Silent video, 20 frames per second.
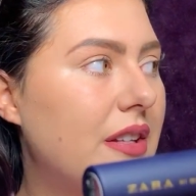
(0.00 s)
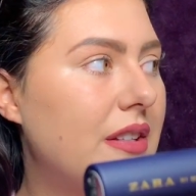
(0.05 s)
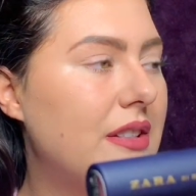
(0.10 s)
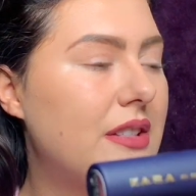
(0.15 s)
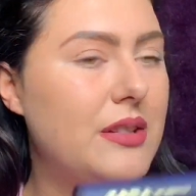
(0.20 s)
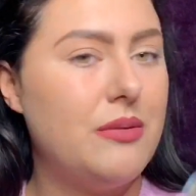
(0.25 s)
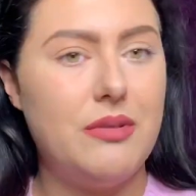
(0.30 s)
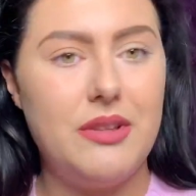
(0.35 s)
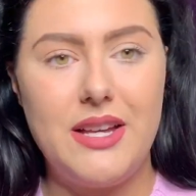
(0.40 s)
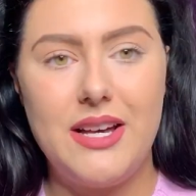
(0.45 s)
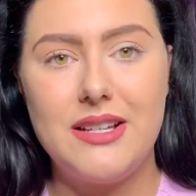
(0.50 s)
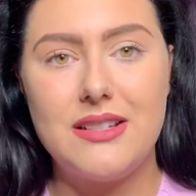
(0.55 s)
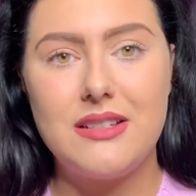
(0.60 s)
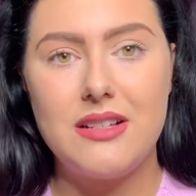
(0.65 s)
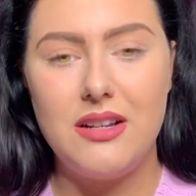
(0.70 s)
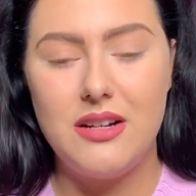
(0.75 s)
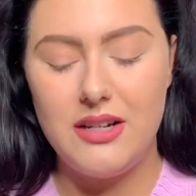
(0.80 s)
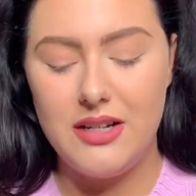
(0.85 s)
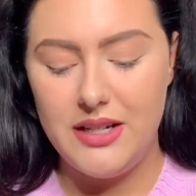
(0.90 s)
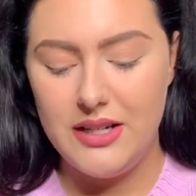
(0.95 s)
see what that's
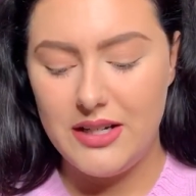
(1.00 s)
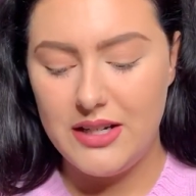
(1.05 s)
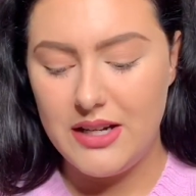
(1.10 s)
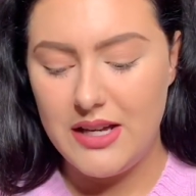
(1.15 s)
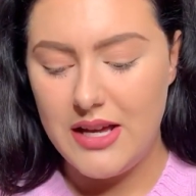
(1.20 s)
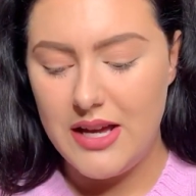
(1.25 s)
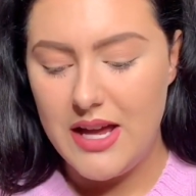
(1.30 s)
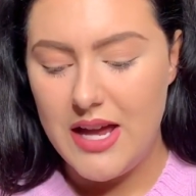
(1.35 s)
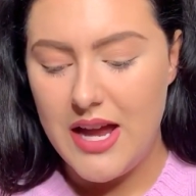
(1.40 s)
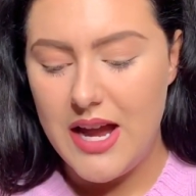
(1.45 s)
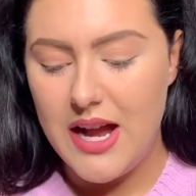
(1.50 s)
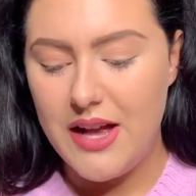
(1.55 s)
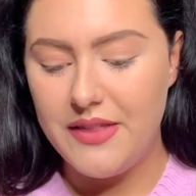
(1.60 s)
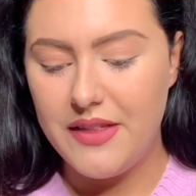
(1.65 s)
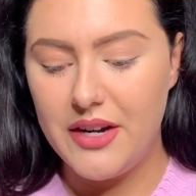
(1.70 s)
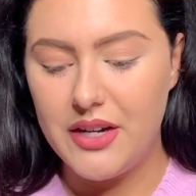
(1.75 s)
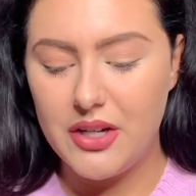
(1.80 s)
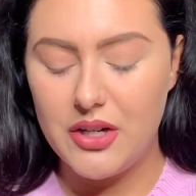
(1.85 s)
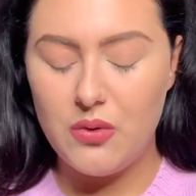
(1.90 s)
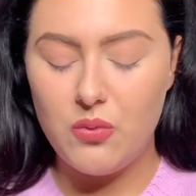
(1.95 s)
like, and
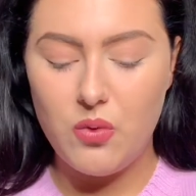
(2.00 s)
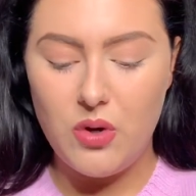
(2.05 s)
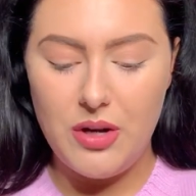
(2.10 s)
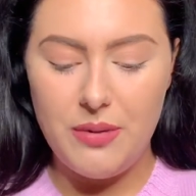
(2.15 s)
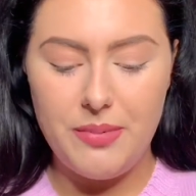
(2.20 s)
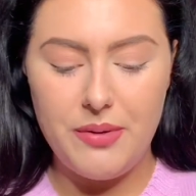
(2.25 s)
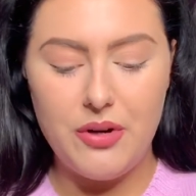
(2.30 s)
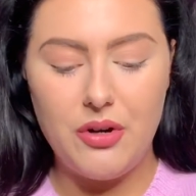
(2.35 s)
then I'm gonna wipe